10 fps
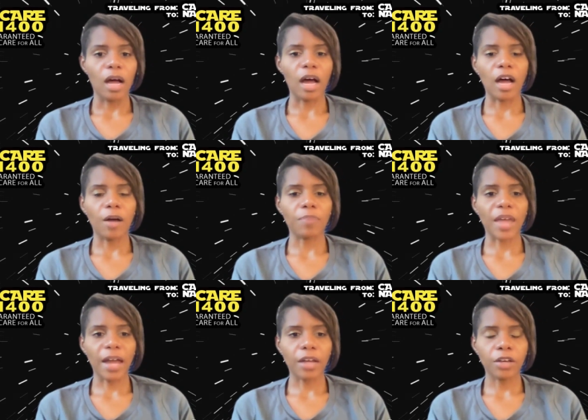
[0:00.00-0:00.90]

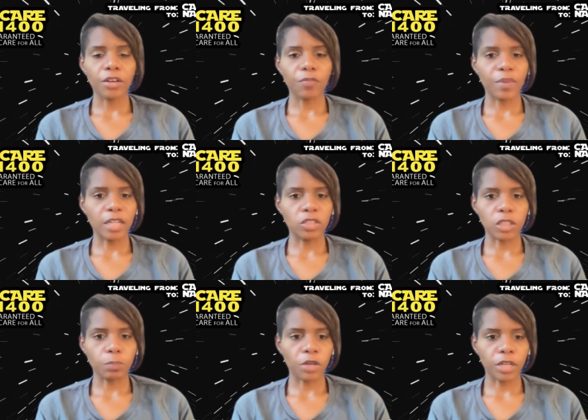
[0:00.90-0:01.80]
That could have been
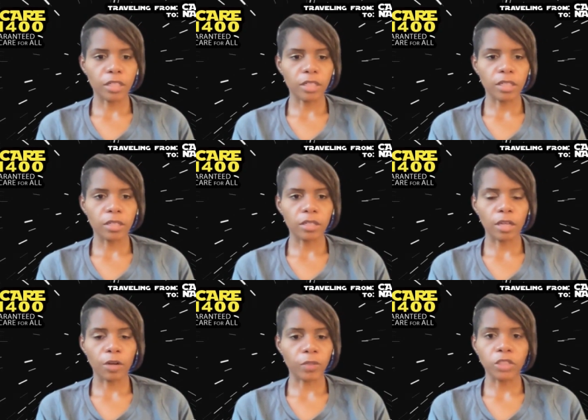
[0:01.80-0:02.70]
just put into
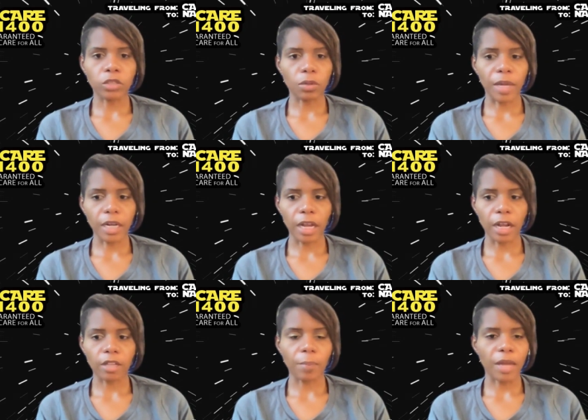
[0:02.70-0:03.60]
the original
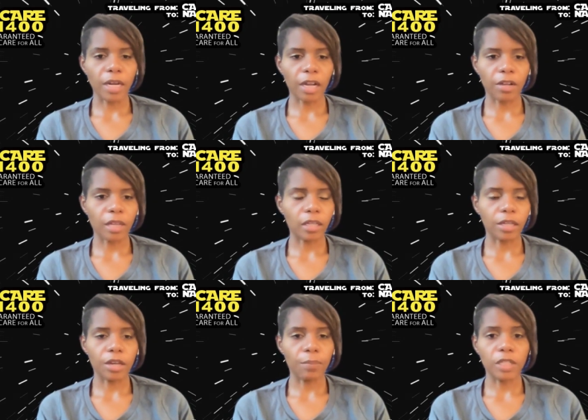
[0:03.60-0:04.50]
Medicare, the Medicare that
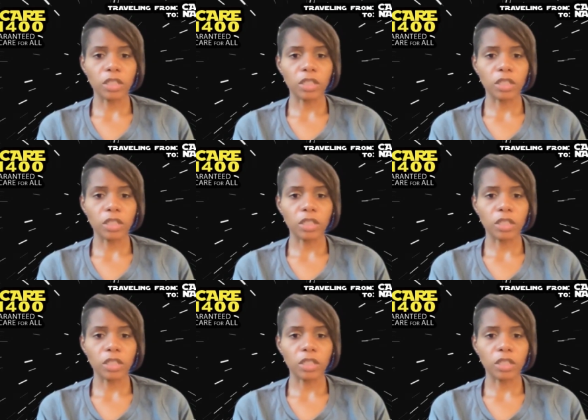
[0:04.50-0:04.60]
Lyndon B.